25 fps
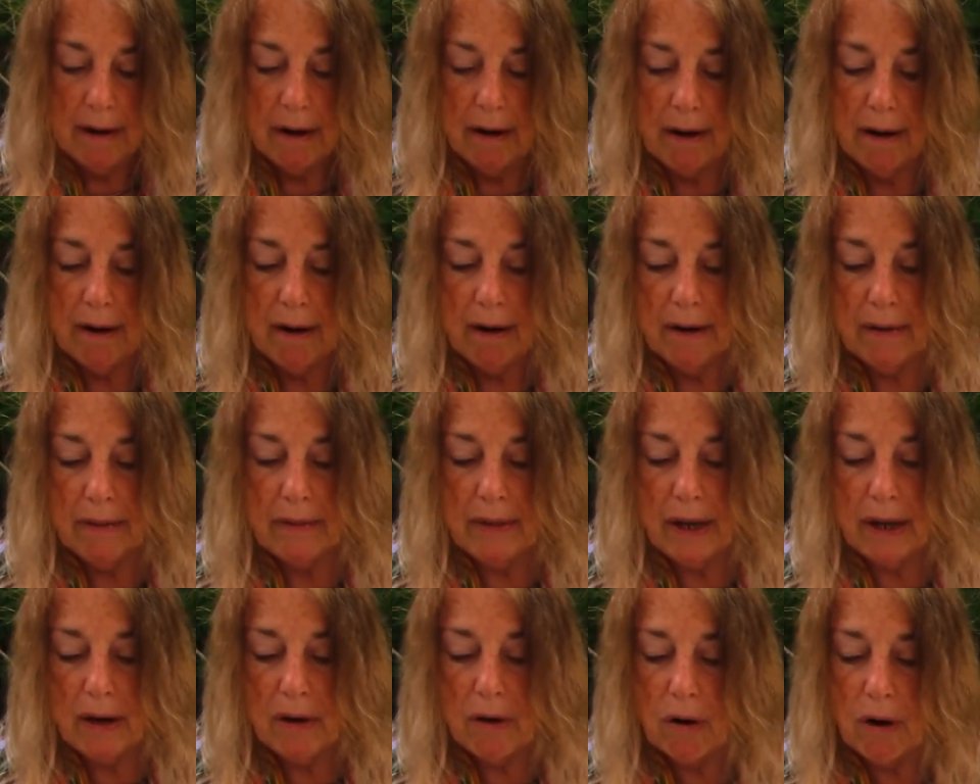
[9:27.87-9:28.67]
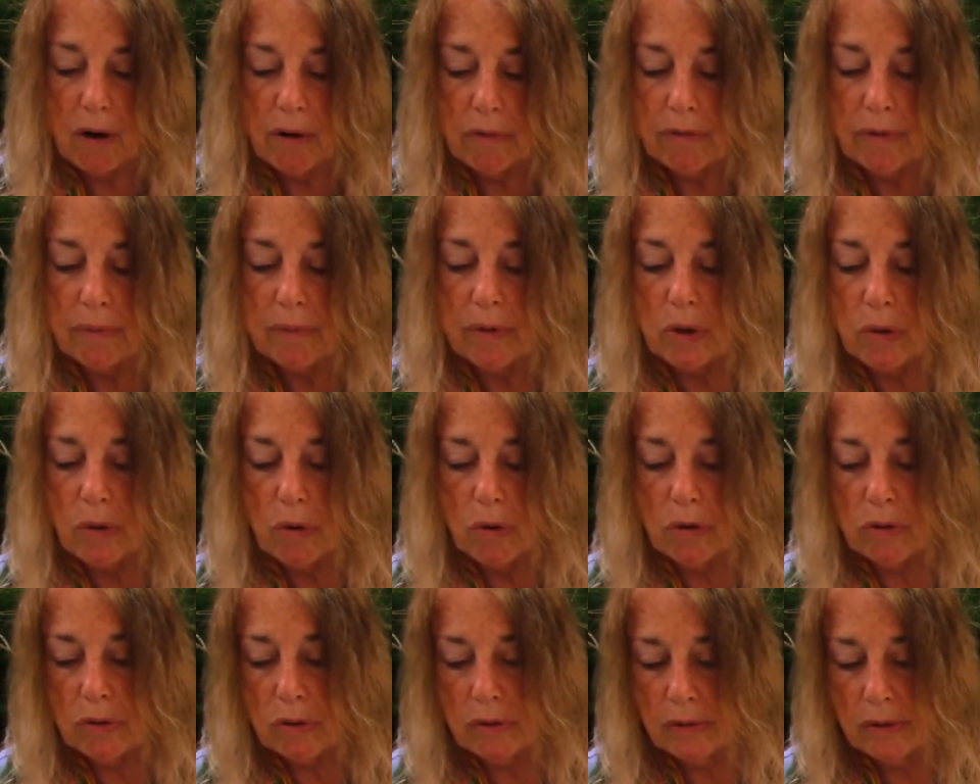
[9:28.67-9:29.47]
Uh, they are from the
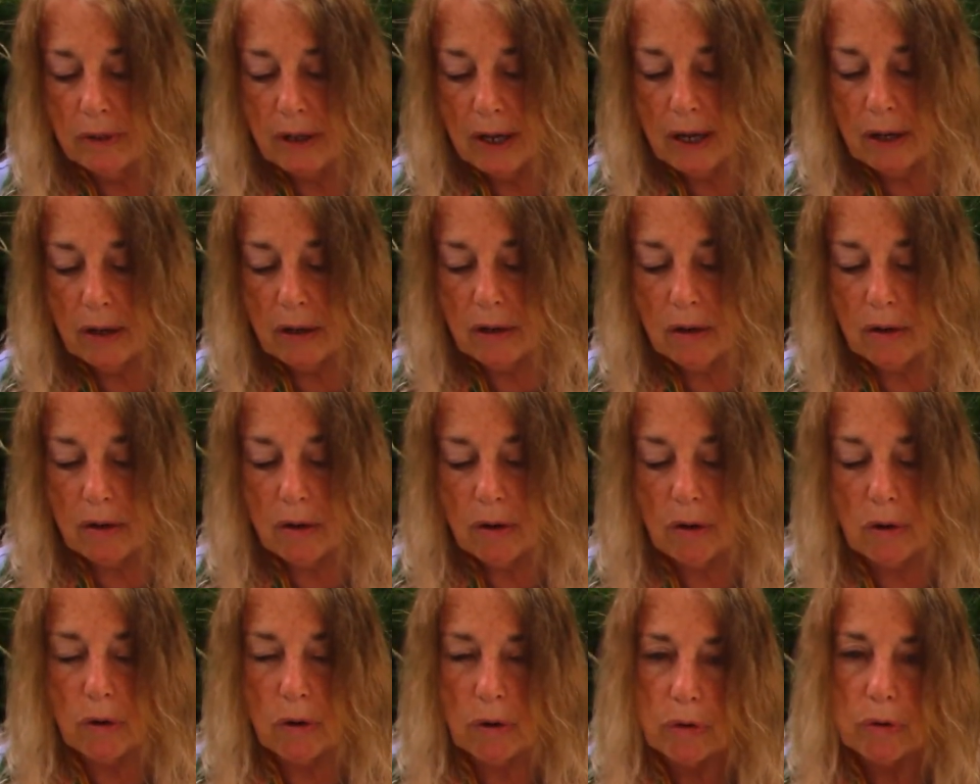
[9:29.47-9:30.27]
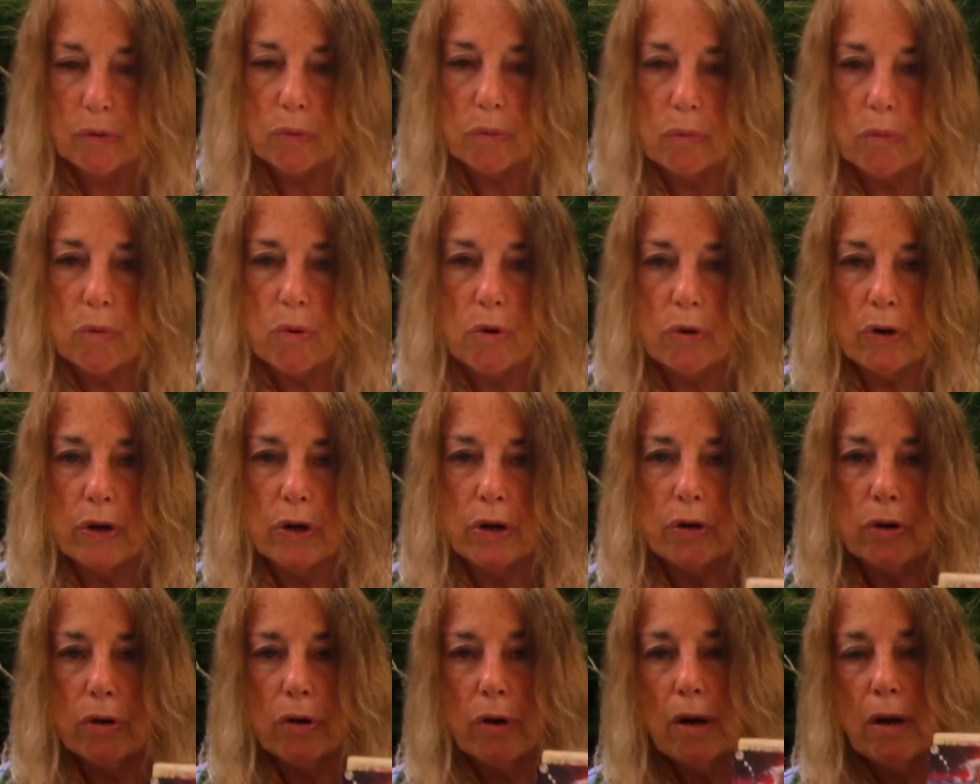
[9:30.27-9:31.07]
Oracle deck Earth
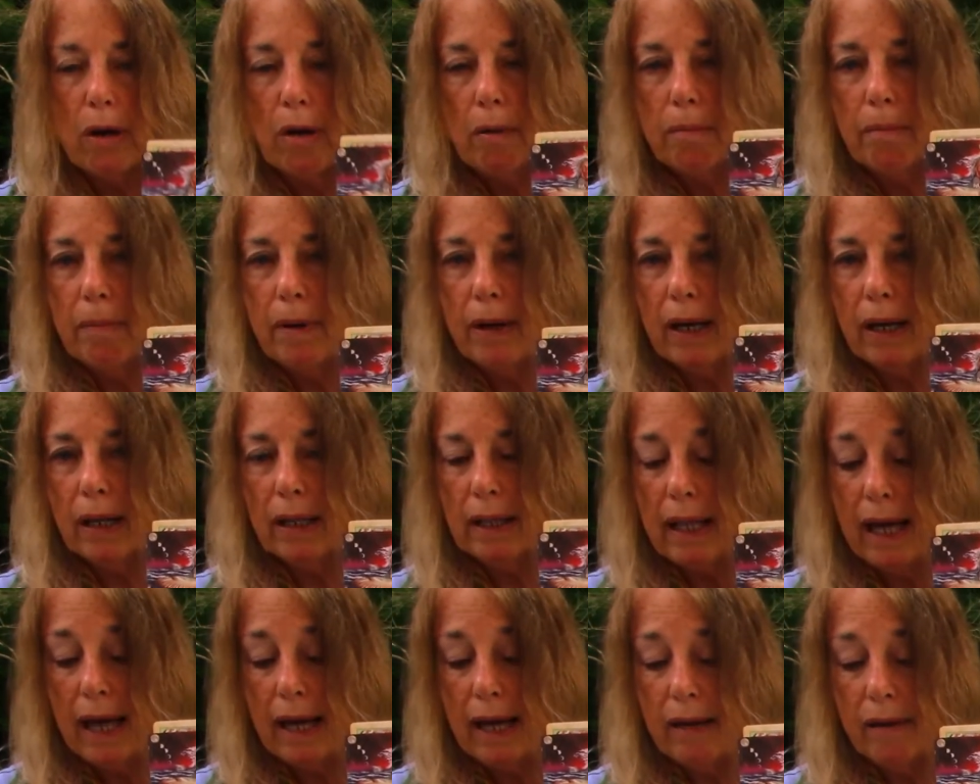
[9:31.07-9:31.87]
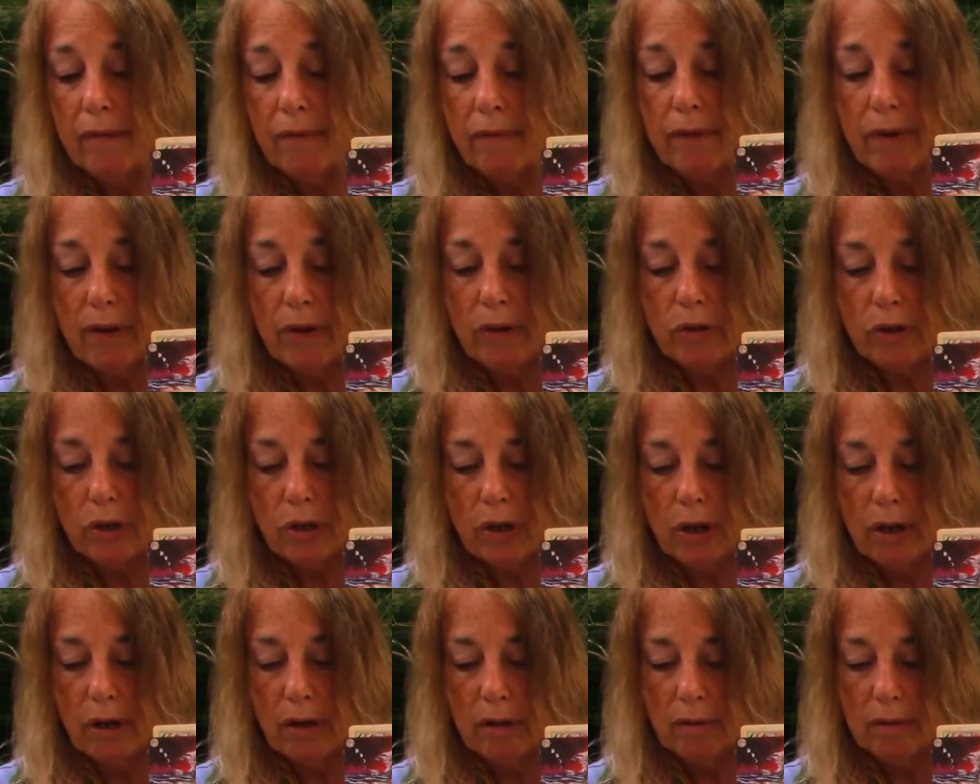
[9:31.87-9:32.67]
Warrior by Alana
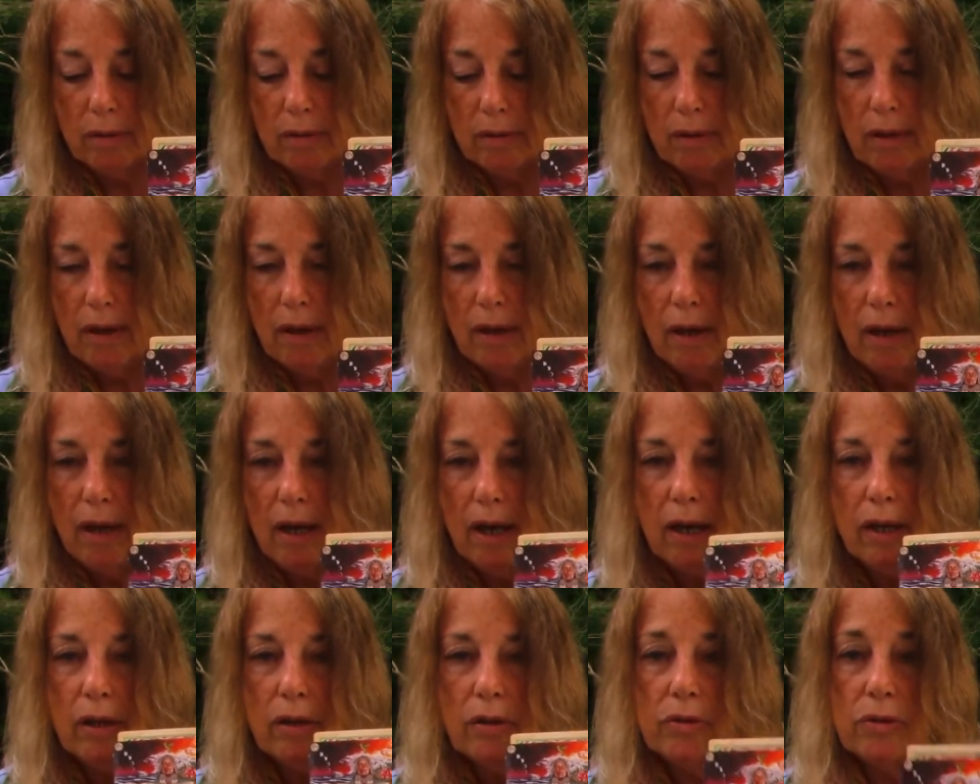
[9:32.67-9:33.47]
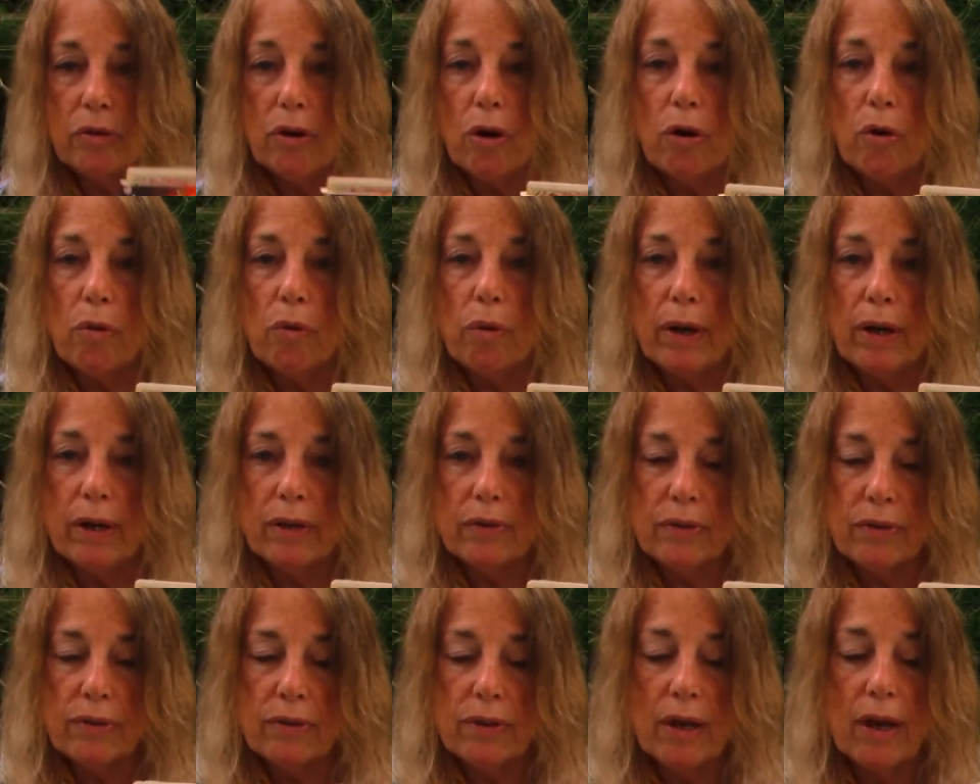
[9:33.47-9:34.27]
Fairchild. And as
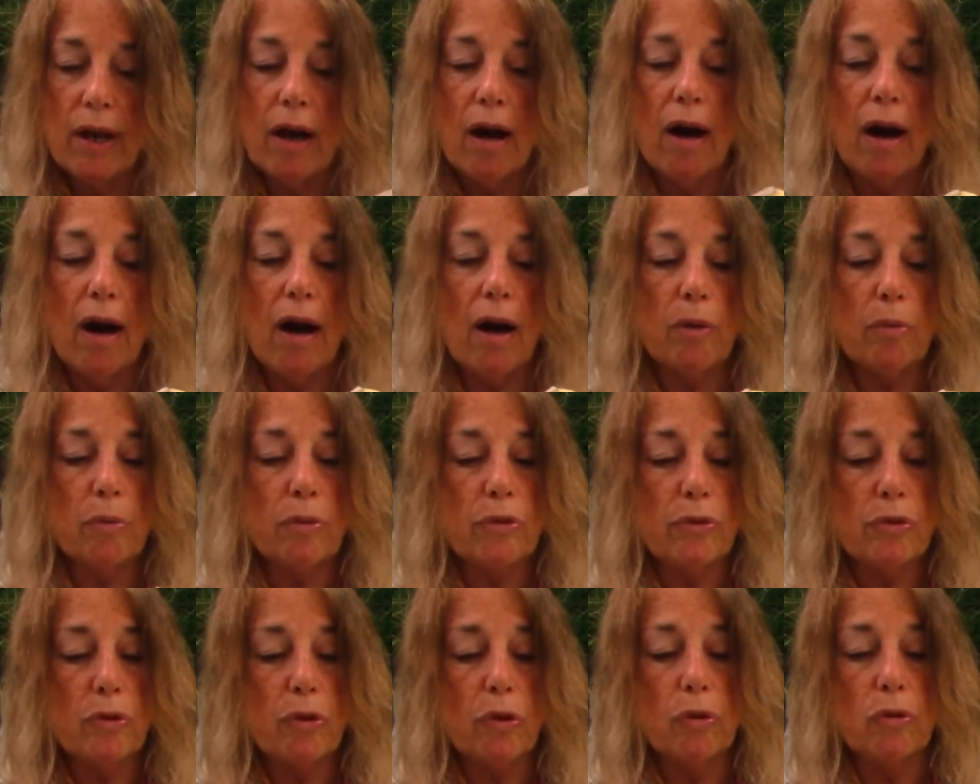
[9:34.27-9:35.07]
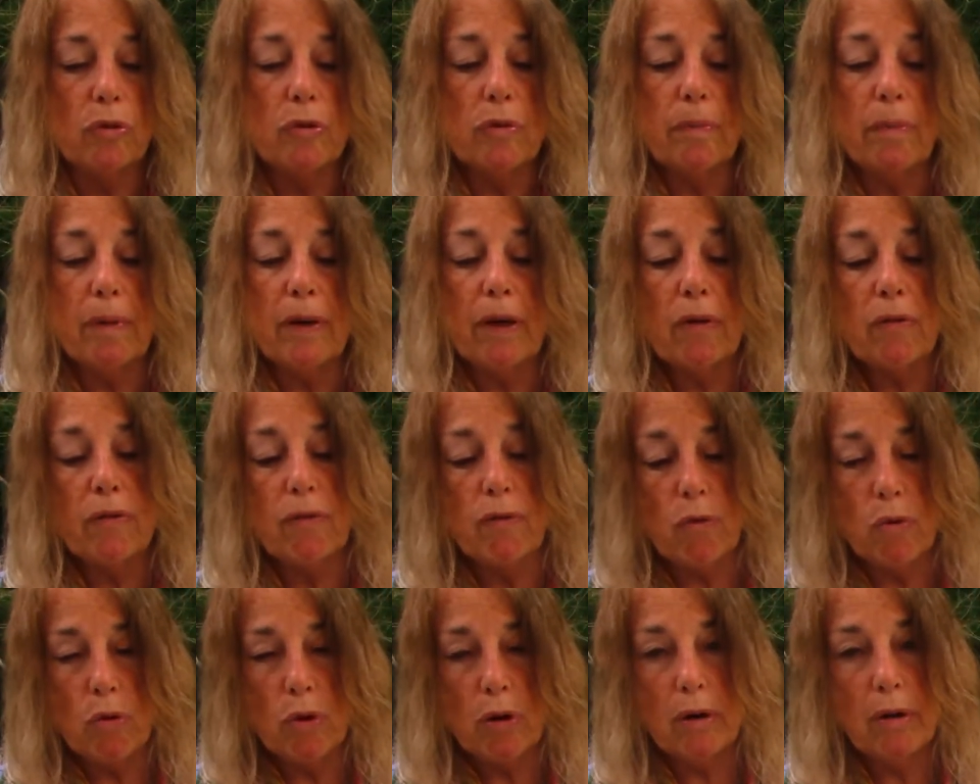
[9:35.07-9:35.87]
always, I was told to pick
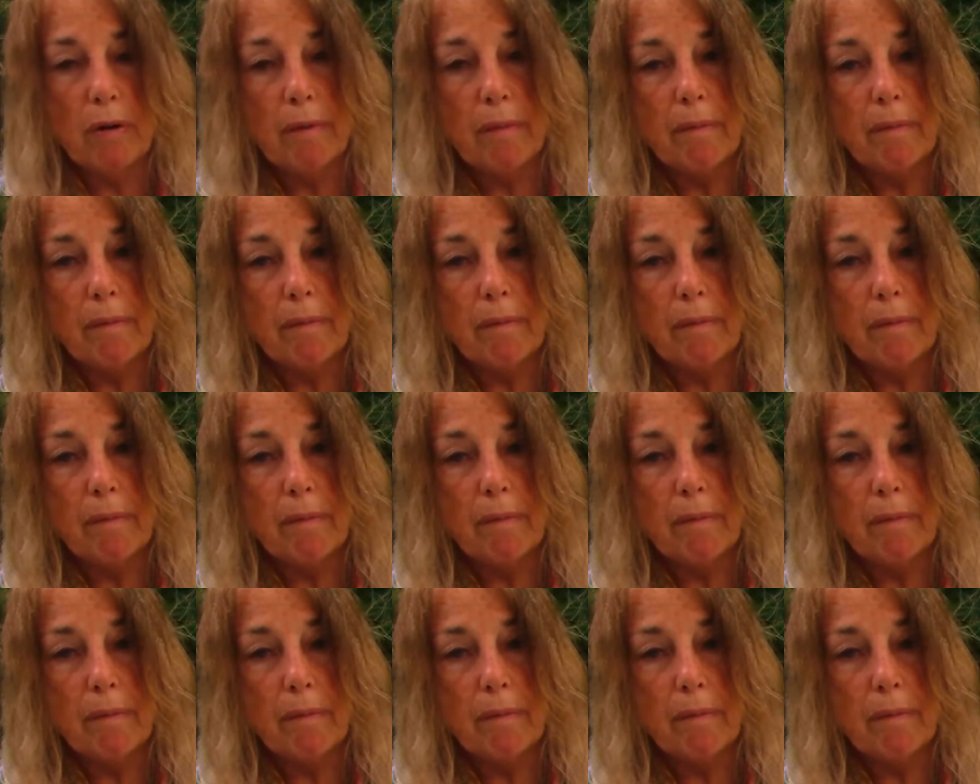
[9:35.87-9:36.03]
four,